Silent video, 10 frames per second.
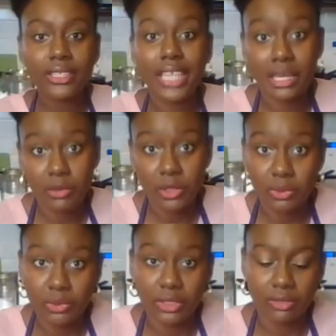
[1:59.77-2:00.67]

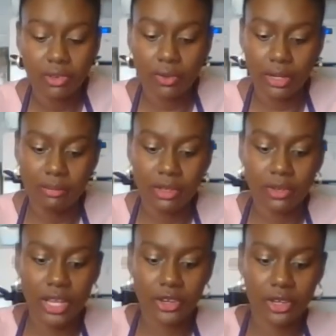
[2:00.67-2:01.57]
tablespoons of coconut milk,
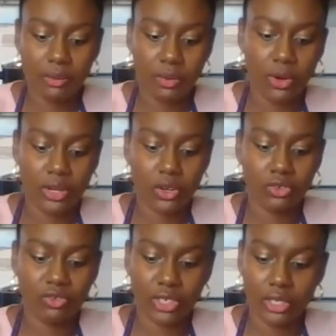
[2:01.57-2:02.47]
and you're going to pour it
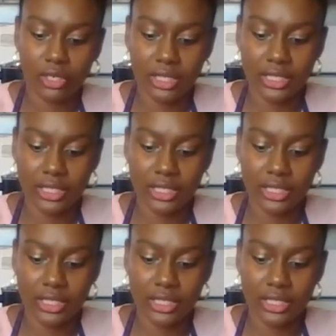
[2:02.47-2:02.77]
over the